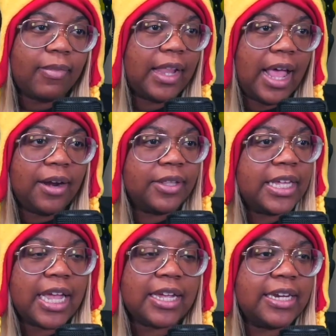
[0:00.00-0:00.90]
I don't
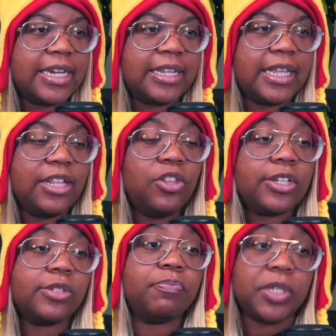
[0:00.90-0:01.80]
think I could eat. It
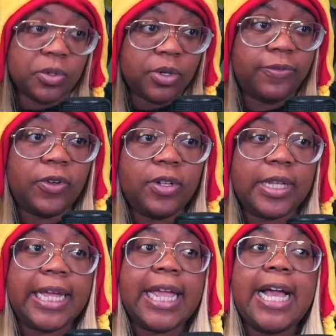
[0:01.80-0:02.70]
looks beautiful,
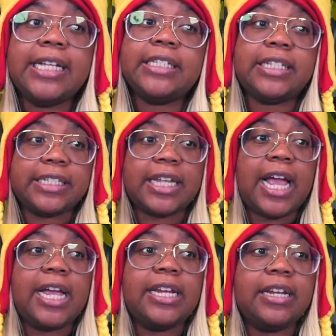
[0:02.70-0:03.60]
like as
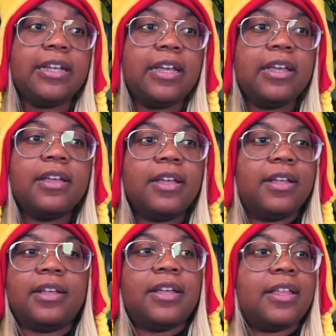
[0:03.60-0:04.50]
design.
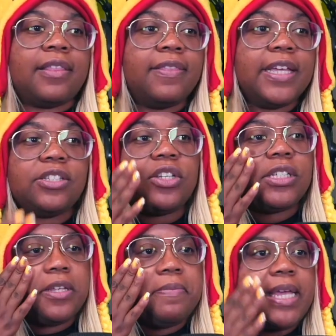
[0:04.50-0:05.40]
This
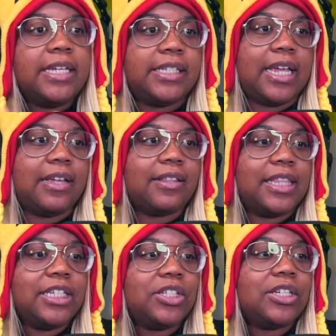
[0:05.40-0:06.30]
looks amazing.
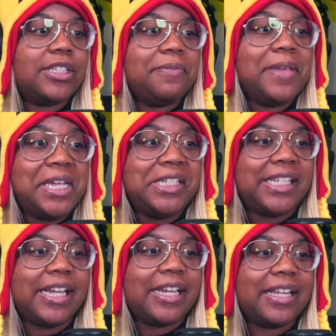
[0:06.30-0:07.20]
This looks
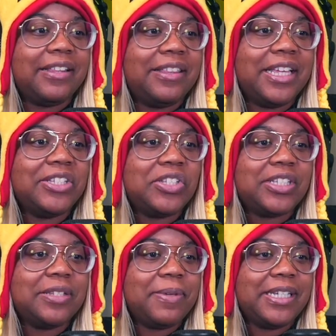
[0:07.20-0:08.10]
amazing. This
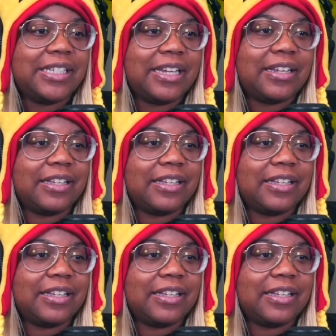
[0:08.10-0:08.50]
looks amazing.